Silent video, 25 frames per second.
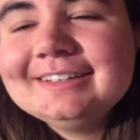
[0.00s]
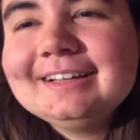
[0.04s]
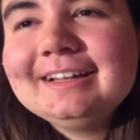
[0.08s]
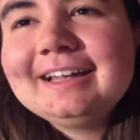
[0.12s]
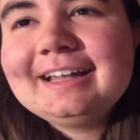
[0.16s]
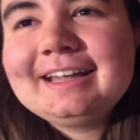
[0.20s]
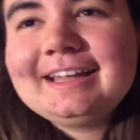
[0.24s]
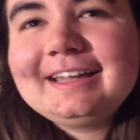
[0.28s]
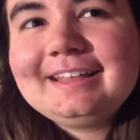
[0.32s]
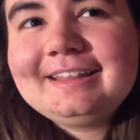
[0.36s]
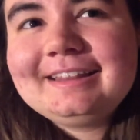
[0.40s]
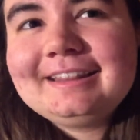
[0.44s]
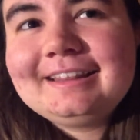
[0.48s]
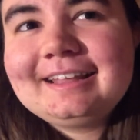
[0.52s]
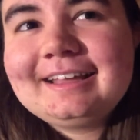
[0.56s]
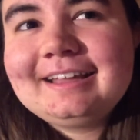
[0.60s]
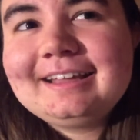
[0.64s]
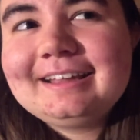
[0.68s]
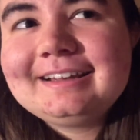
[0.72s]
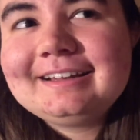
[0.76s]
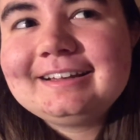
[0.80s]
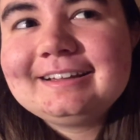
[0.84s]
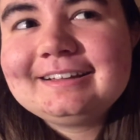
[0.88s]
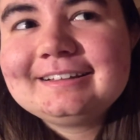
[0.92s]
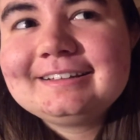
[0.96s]
And
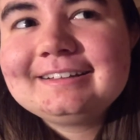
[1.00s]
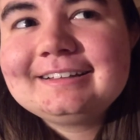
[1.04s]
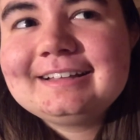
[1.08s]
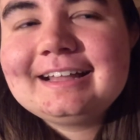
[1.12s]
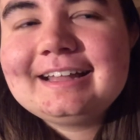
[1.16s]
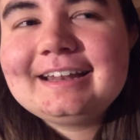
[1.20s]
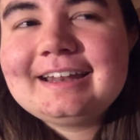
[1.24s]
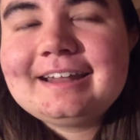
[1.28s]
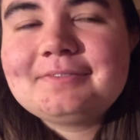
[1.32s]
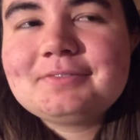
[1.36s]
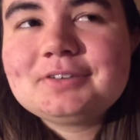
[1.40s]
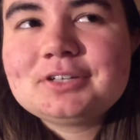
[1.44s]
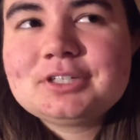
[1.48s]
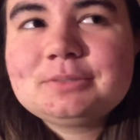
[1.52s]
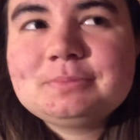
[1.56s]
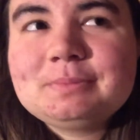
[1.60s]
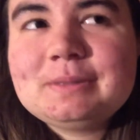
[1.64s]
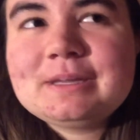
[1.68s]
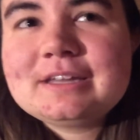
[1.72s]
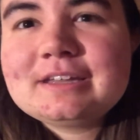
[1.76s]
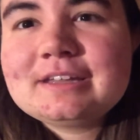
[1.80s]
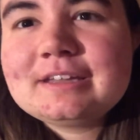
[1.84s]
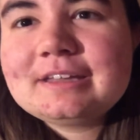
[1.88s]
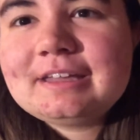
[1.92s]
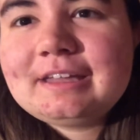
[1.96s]
then they never
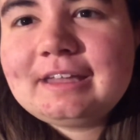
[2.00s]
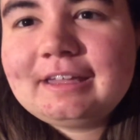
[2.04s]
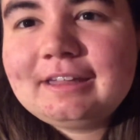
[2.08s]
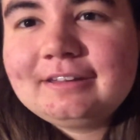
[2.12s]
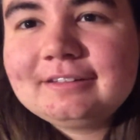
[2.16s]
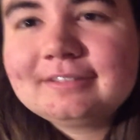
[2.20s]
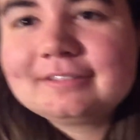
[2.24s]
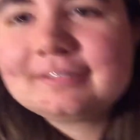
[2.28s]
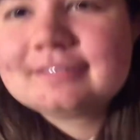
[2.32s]
speak again.